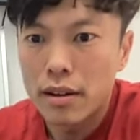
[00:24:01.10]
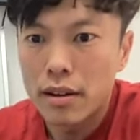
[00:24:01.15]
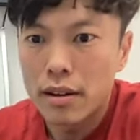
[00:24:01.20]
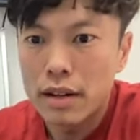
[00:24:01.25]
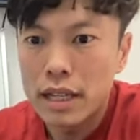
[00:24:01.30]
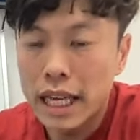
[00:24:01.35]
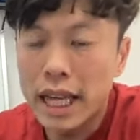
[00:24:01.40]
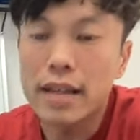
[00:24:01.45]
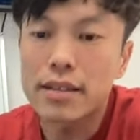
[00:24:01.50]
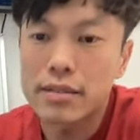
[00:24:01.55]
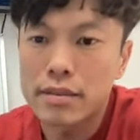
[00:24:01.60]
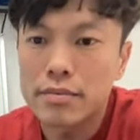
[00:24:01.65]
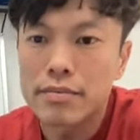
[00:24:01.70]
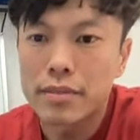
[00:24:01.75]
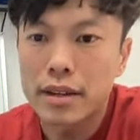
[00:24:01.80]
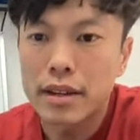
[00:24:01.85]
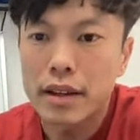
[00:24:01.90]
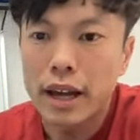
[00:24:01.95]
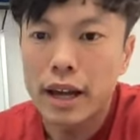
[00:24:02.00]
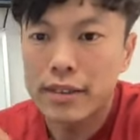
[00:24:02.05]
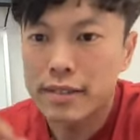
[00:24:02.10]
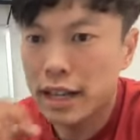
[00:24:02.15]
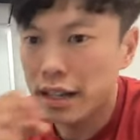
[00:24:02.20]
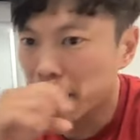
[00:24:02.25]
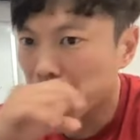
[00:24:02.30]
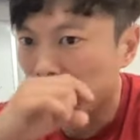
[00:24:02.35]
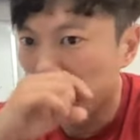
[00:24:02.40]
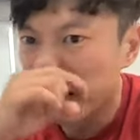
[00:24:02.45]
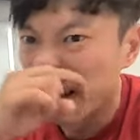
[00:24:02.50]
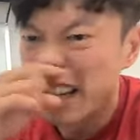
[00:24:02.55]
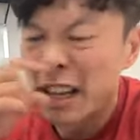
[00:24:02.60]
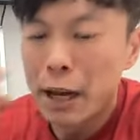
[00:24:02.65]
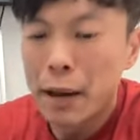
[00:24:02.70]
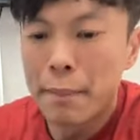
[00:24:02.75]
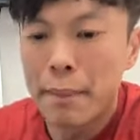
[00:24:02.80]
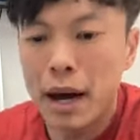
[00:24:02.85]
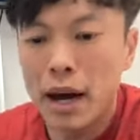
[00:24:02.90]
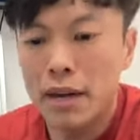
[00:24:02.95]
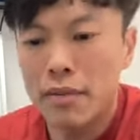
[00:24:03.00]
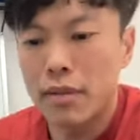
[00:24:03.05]
Yes, exactly.
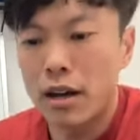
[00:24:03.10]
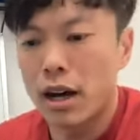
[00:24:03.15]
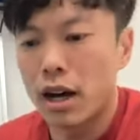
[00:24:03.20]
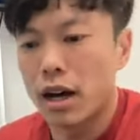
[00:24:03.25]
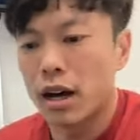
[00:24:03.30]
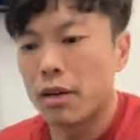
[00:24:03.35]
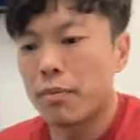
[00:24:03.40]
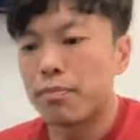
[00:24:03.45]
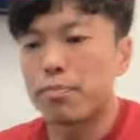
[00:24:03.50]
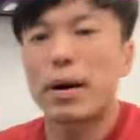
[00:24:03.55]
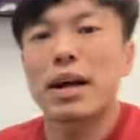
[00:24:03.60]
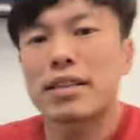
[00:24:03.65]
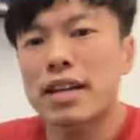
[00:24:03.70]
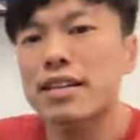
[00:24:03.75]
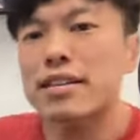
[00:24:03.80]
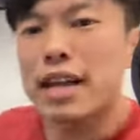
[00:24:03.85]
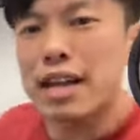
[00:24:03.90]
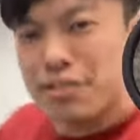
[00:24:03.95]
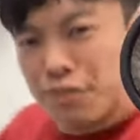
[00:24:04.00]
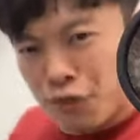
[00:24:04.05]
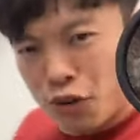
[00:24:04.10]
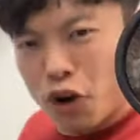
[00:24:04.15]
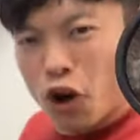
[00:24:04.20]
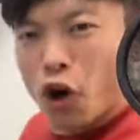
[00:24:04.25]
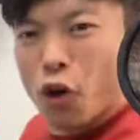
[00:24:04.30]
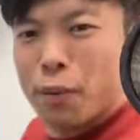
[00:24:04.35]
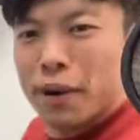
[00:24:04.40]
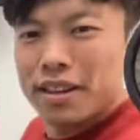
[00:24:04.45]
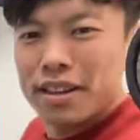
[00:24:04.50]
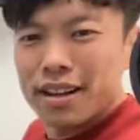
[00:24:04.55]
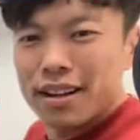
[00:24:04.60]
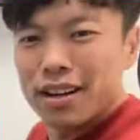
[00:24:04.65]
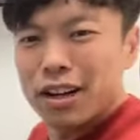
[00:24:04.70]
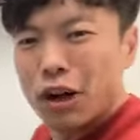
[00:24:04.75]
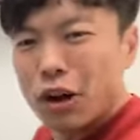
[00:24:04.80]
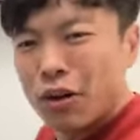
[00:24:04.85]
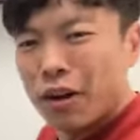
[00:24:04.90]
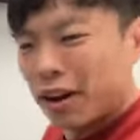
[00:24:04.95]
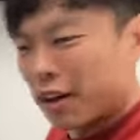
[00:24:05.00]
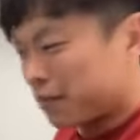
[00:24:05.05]
But that's for open
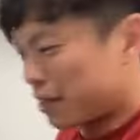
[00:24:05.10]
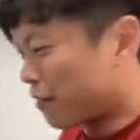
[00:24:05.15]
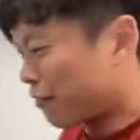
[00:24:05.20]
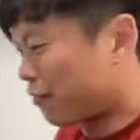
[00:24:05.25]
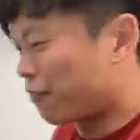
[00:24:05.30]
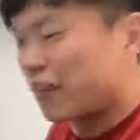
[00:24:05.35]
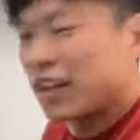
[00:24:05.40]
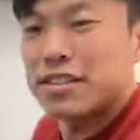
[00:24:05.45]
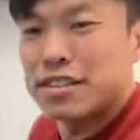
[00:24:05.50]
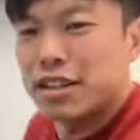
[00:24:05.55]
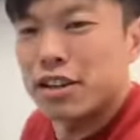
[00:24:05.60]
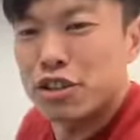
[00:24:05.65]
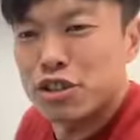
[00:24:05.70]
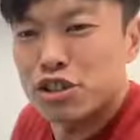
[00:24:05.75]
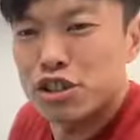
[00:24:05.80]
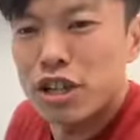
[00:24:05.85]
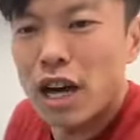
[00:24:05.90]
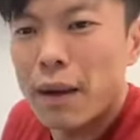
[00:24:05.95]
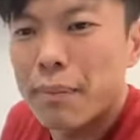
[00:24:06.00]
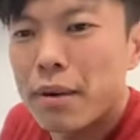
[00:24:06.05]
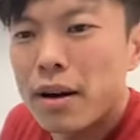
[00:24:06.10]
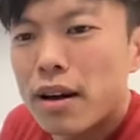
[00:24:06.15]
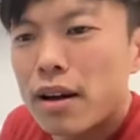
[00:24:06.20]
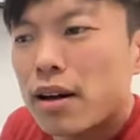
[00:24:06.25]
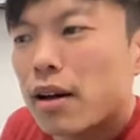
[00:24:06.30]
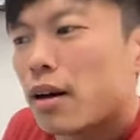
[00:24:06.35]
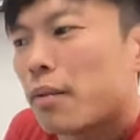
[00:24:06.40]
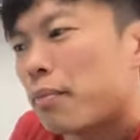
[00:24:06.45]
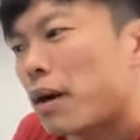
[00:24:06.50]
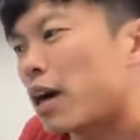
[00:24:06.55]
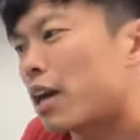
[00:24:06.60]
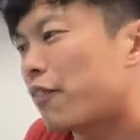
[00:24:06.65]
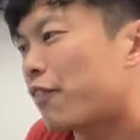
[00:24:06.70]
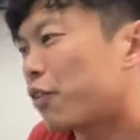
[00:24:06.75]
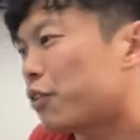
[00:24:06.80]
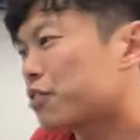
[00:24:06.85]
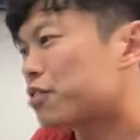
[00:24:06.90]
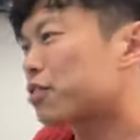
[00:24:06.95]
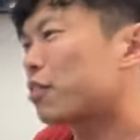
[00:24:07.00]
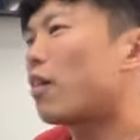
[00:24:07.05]
the physical shop. But if
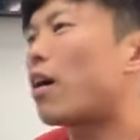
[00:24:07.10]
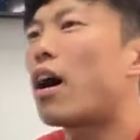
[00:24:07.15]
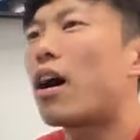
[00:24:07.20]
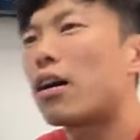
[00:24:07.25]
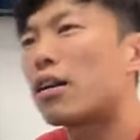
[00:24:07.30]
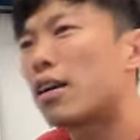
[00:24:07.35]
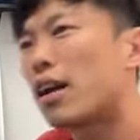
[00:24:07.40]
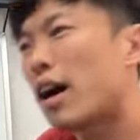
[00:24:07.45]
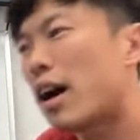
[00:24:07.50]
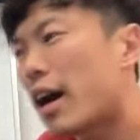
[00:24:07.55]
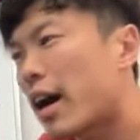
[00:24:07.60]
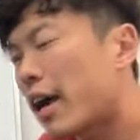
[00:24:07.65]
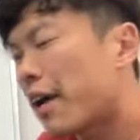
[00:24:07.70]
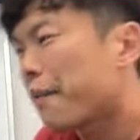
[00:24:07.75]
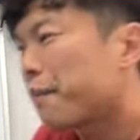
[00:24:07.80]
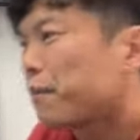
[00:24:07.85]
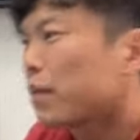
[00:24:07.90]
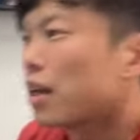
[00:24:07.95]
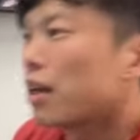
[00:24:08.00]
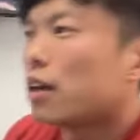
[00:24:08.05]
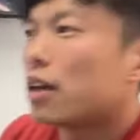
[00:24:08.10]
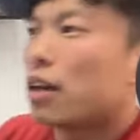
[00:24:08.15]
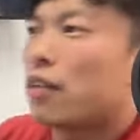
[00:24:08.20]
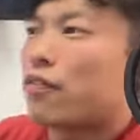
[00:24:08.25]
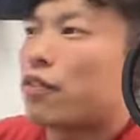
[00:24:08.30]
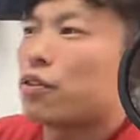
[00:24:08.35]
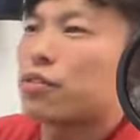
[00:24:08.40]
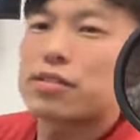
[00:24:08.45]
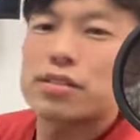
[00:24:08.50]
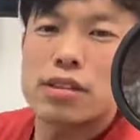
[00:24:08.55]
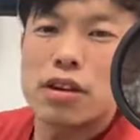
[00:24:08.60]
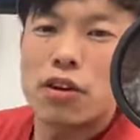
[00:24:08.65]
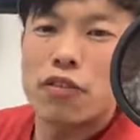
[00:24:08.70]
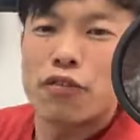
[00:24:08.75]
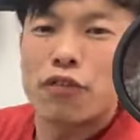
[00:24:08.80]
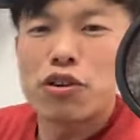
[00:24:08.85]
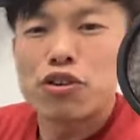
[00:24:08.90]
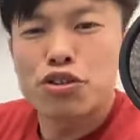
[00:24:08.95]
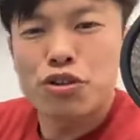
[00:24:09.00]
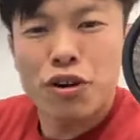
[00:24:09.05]
you sell online, if you sell
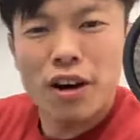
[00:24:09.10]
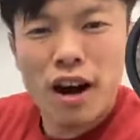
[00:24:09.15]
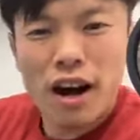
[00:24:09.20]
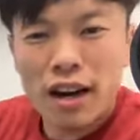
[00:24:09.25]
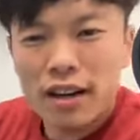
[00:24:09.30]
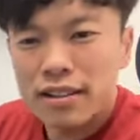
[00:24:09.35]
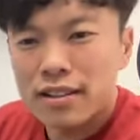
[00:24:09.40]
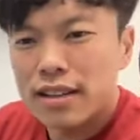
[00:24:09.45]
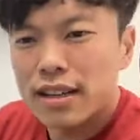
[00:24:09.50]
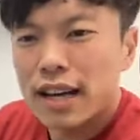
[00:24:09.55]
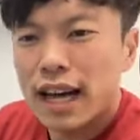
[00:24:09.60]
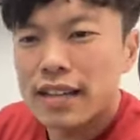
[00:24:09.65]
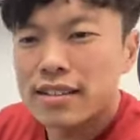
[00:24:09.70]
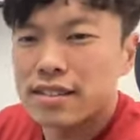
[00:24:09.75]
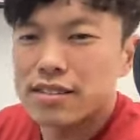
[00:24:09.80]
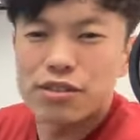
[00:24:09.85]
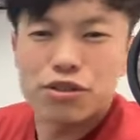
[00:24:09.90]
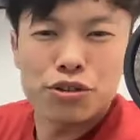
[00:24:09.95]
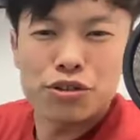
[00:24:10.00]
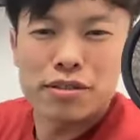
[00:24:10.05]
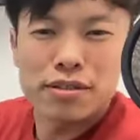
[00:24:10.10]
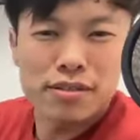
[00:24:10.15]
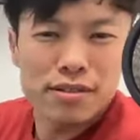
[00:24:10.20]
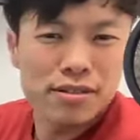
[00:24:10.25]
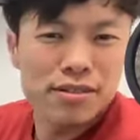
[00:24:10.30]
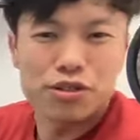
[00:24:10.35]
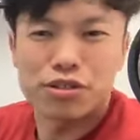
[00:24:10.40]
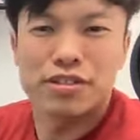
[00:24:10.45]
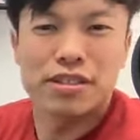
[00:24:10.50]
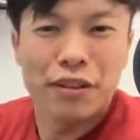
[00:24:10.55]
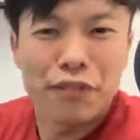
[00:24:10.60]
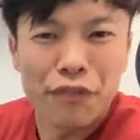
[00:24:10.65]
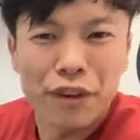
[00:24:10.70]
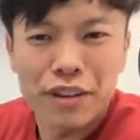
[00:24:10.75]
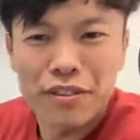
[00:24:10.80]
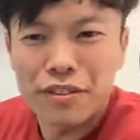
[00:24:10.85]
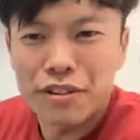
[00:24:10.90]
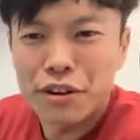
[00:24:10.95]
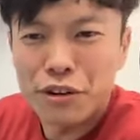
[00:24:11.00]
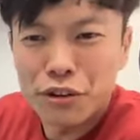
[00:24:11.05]
food truck, the license just different.
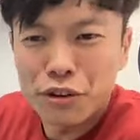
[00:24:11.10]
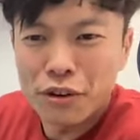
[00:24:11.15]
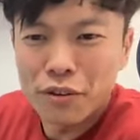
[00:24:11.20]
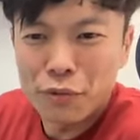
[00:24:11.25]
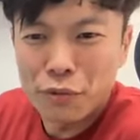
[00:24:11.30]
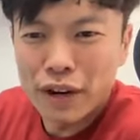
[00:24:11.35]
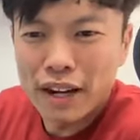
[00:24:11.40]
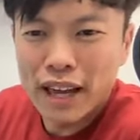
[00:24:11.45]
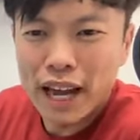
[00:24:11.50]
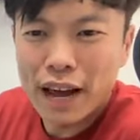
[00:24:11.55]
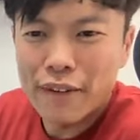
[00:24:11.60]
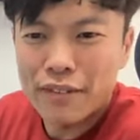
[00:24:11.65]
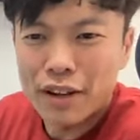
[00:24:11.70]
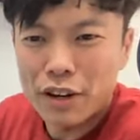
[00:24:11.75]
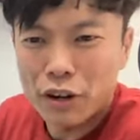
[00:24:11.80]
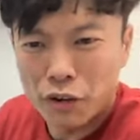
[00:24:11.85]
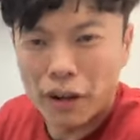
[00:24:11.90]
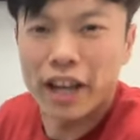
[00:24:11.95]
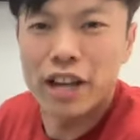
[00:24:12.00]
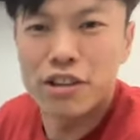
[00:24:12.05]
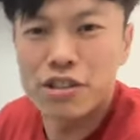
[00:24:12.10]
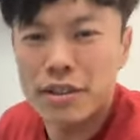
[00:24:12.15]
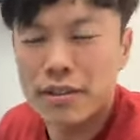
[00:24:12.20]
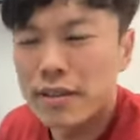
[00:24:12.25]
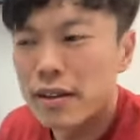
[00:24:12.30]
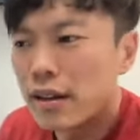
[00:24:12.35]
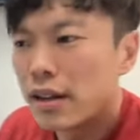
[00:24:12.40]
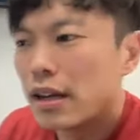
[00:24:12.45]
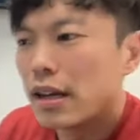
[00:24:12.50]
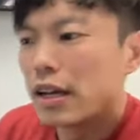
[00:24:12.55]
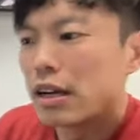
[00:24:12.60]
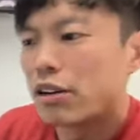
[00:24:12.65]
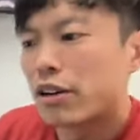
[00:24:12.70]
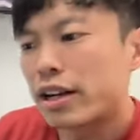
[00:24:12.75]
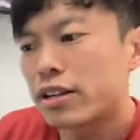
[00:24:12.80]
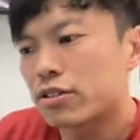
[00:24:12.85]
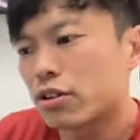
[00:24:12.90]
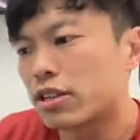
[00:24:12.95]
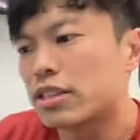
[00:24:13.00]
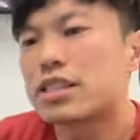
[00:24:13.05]
You know, you don't really have the location, right?
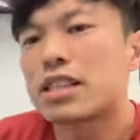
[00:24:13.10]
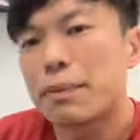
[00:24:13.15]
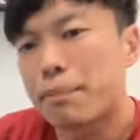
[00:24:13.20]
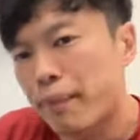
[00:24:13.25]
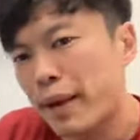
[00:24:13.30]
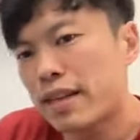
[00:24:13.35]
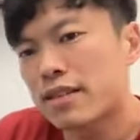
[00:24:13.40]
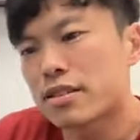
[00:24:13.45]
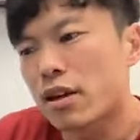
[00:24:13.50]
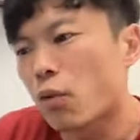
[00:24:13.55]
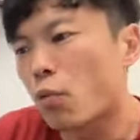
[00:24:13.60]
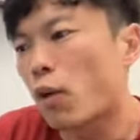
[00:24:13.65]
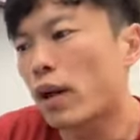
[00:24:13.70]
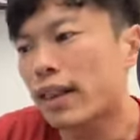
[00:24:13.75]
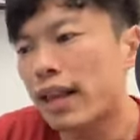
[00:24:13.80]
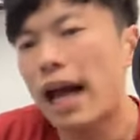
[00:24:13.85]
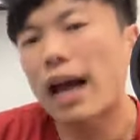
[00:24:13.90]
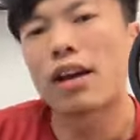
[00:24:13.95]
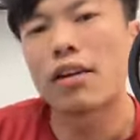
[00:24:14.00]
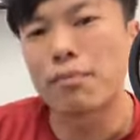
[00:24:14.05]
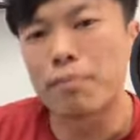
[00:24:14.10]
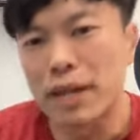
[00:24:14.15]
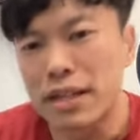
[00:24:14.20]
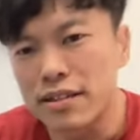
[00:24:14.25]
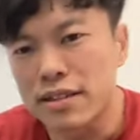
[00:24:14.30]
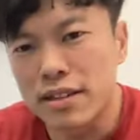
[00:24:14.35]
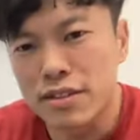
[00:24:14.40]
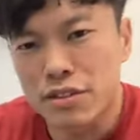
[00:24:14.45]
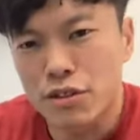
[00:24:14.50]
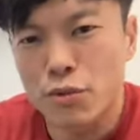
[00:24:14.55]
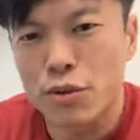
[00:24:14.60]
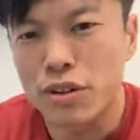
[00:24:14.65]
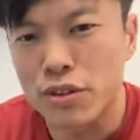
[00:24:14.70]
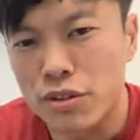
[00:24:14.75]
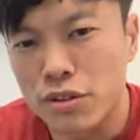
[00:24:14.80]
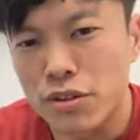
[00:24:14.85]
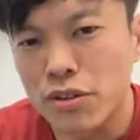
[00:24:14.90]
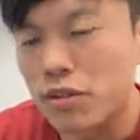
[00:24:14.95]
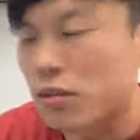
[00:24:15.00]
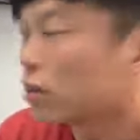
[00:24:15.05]
So it depends on what type of business you want to
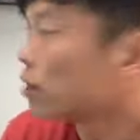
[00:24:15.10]
do.